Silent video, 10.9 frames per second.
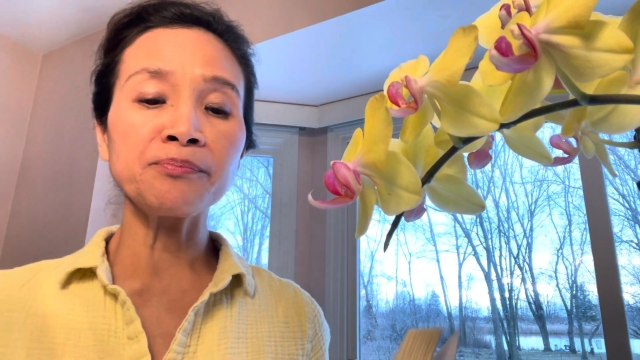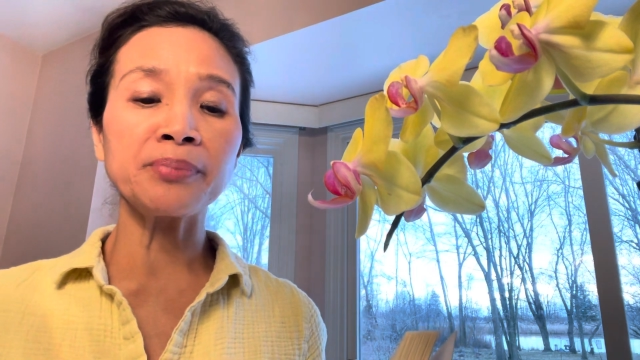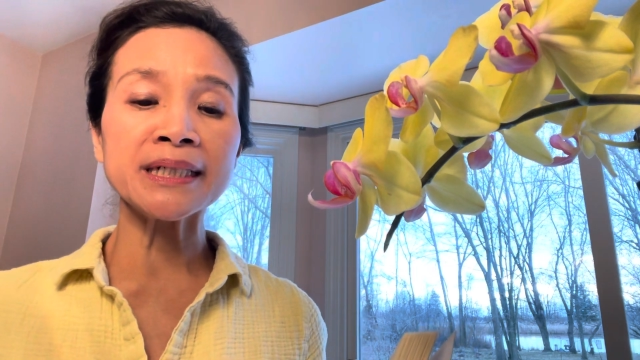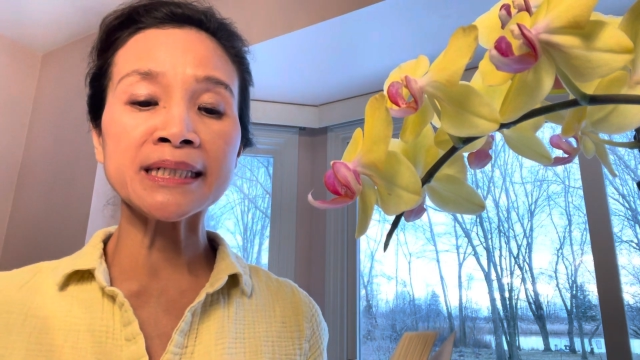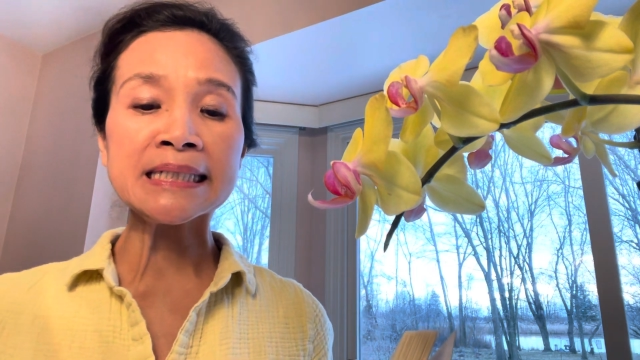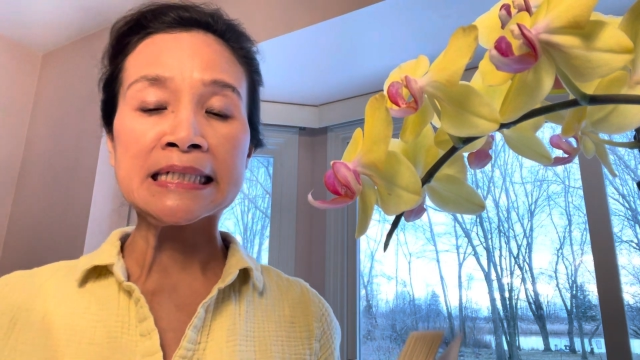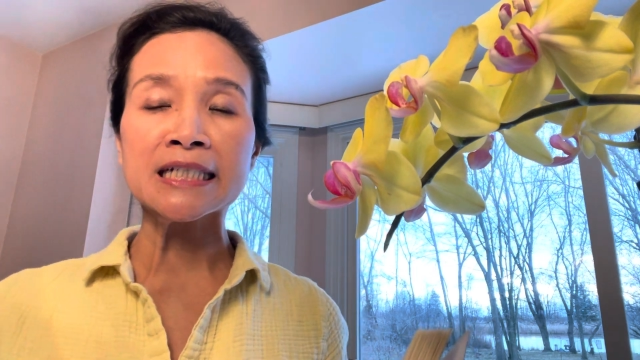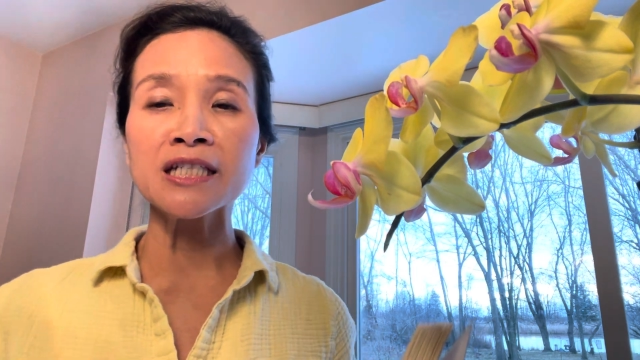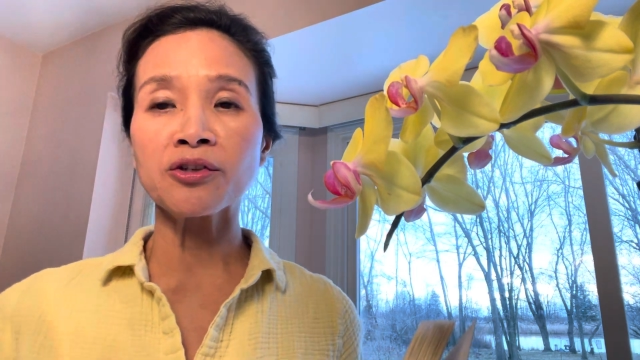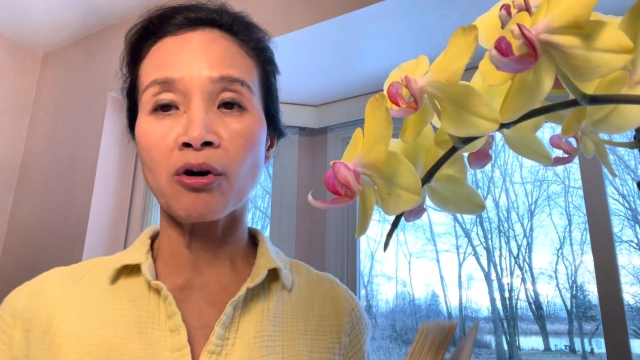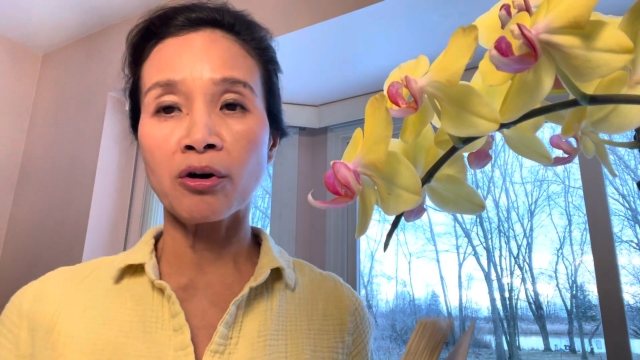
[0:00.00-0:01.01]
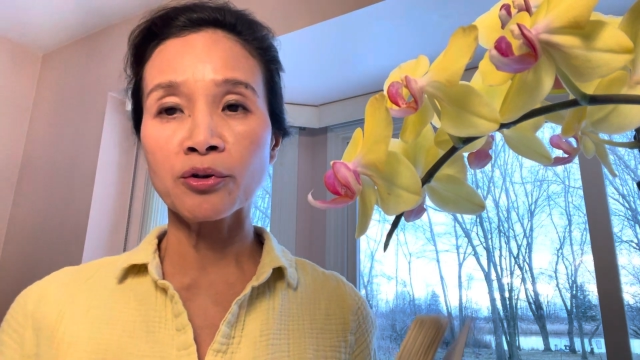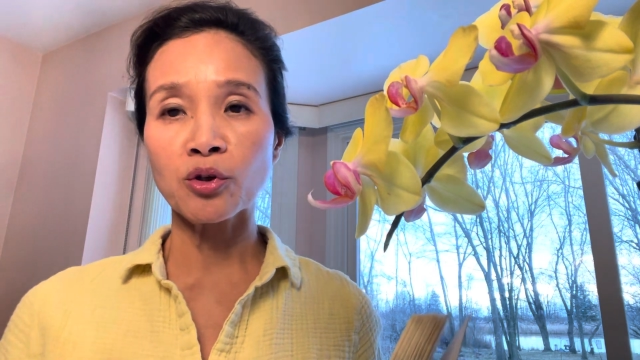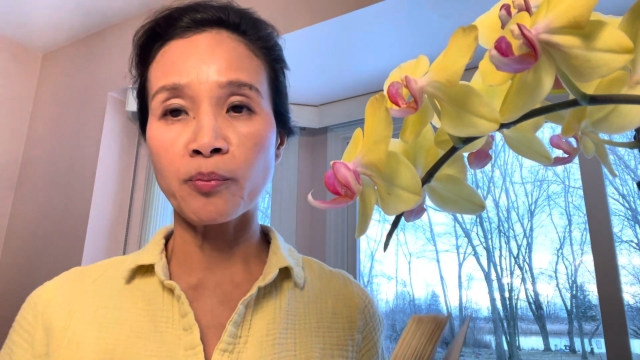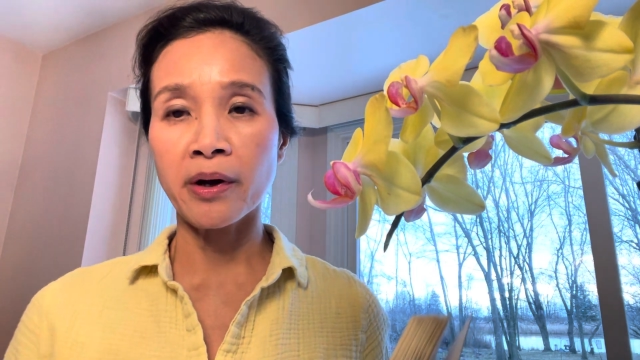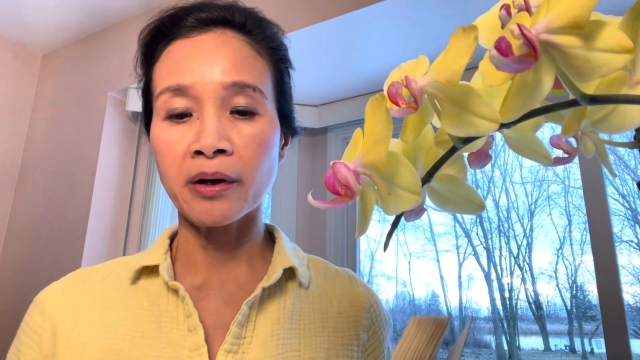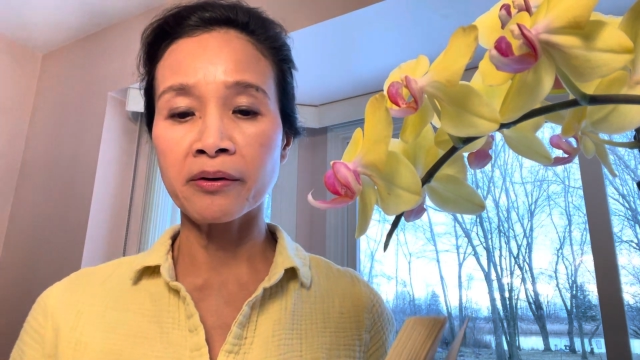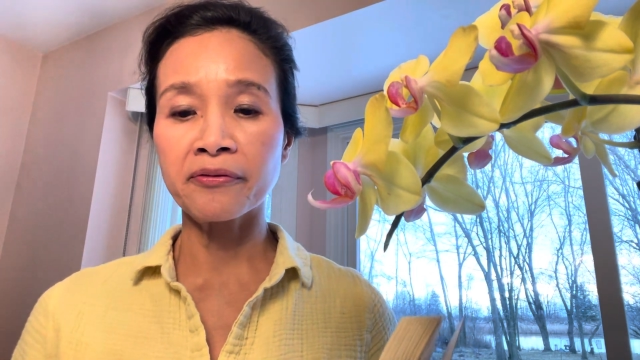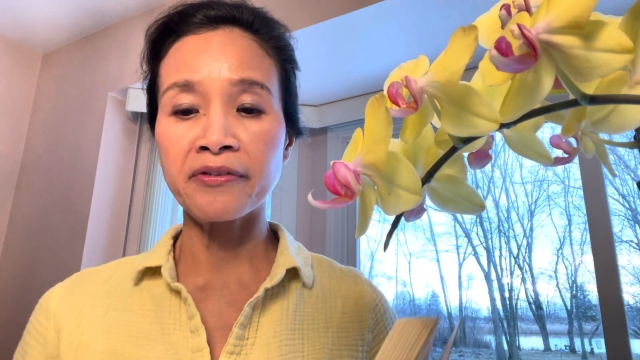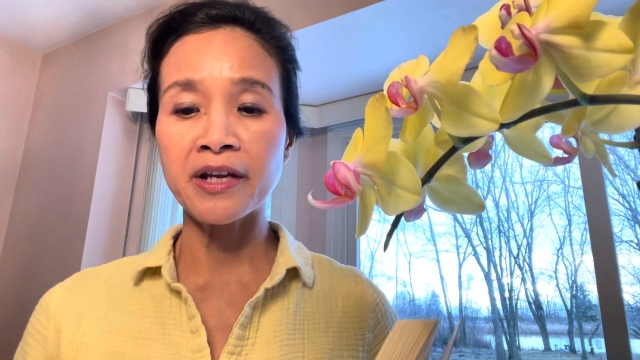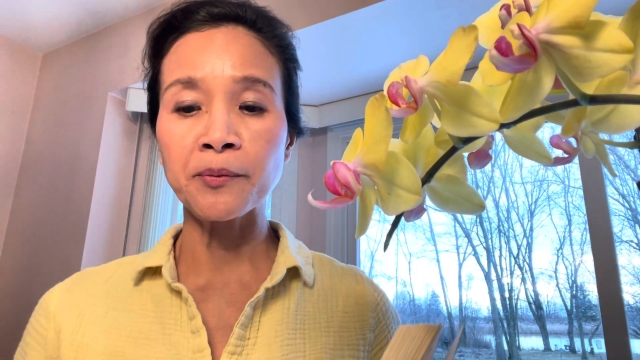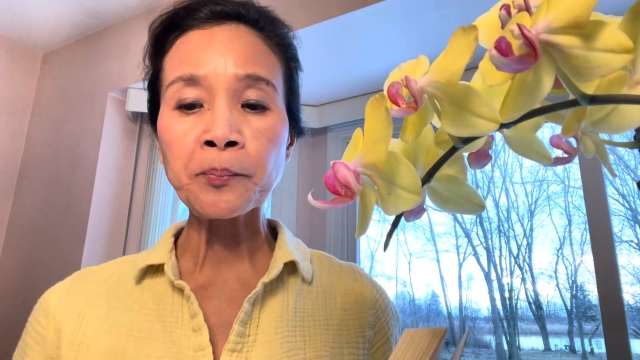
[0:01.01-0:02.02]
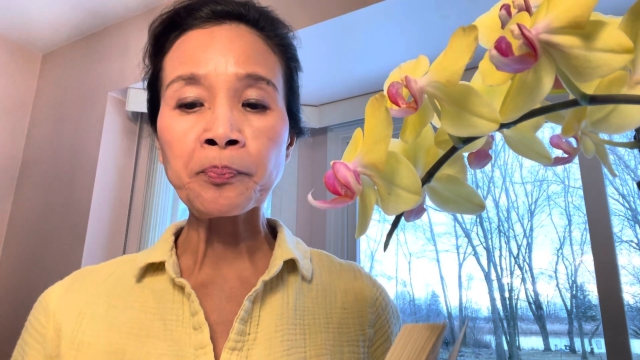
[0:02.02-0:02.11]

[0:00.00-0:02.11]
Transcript: Blixen's autobiography.